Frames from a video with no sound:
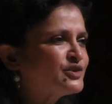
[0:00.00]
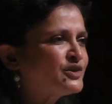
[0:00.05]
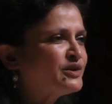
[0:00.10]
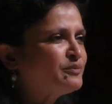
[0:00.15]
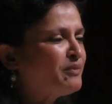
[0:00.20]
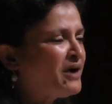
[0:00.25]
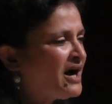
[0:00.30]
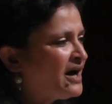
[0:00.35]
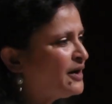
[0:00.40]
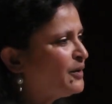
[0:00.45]
in
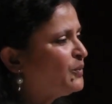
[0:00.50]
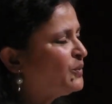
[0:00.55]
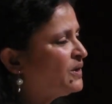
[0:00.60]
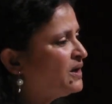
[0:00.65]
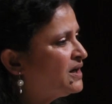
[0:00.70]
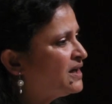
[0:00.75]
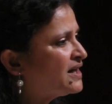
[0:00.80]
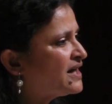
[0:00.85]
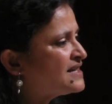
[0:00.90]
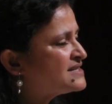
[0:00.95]
my
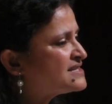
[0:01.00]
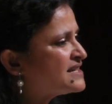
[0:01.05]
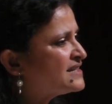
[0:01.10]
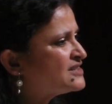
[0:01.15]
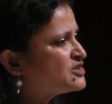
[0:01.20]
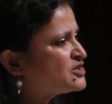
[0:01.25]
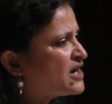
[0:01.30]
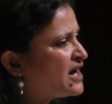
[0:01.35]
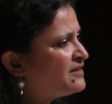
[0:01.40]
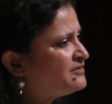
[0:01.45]
work, as I
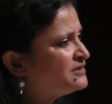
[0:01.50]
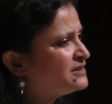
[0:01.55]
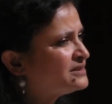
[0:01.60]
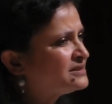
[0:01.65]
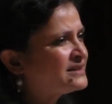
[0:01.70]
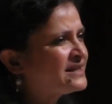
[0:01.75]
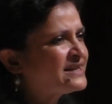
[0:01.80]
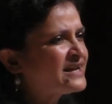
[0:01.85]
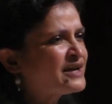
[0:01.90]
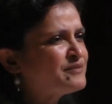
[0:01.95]
travel
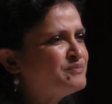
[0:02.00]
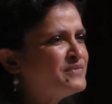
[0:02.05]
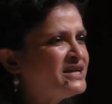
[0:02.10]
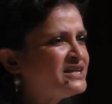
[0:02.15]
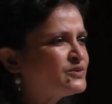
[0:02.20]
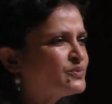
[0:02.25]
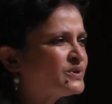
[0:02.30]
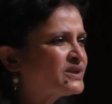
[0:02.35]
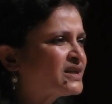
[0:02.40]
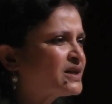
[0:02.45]
and I
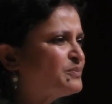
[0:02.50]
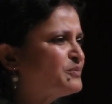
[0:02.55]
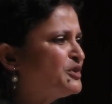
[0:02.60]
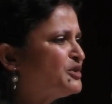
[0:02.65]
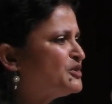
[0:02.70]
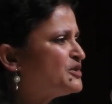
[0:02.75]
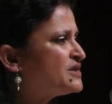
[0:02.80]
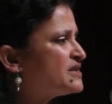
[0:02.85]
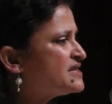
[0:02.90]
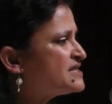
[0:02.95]
meet with
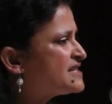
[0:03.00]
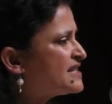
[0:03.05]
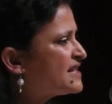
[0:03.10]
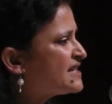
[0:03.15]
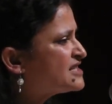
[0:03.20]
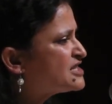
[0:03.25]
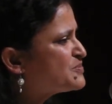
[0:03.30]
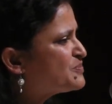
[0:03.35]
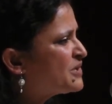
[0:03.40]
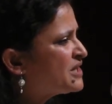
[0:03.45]
communities and I
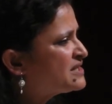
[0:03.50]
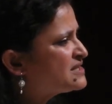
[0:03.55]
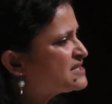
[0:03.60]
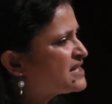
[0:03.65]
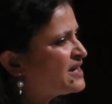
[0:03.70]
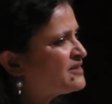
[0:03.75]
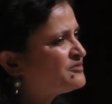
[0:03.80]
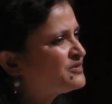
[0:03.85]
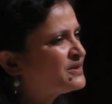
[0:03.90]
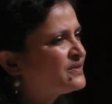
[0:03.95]
spend
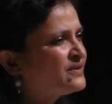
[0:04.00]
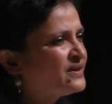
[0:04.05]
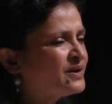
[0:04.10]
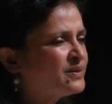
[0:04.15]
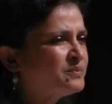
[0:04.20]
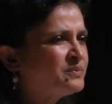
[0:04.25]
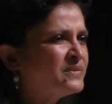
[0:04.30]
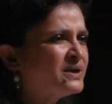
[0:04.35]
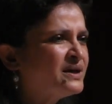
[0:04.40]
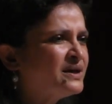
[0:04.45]
time with
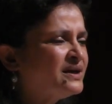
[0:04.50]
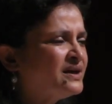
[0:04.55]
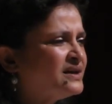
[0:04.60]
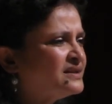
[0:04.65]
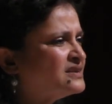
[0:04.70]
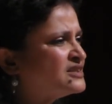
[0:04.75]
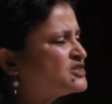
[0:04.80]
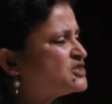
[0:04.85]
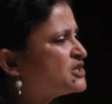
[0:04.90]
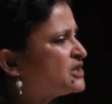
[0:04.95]
them,
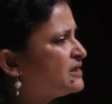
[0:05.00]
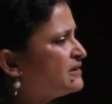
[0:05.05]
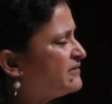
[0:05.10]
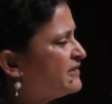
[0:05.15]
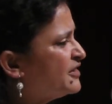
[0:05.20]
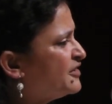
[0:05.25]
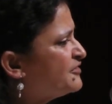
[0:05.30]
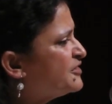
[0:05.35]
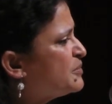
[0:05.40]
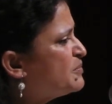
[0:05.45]
the children of the